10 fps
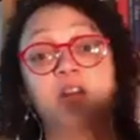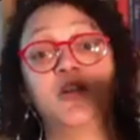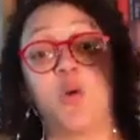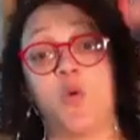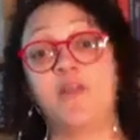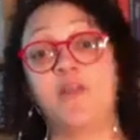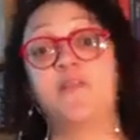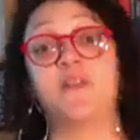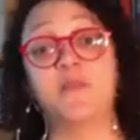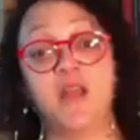going
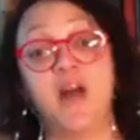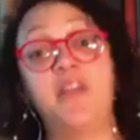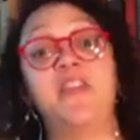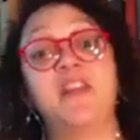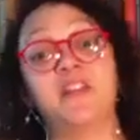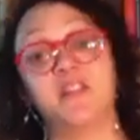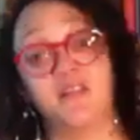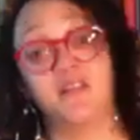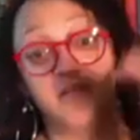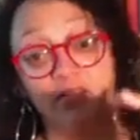from nothing
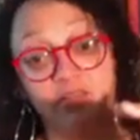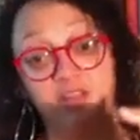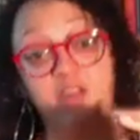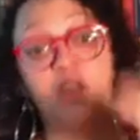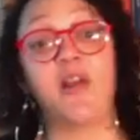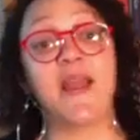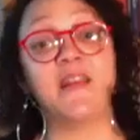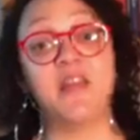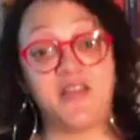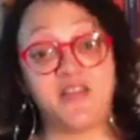the
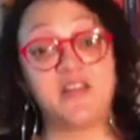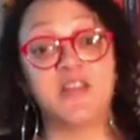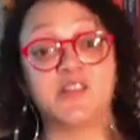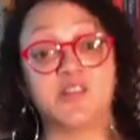grand nothingness,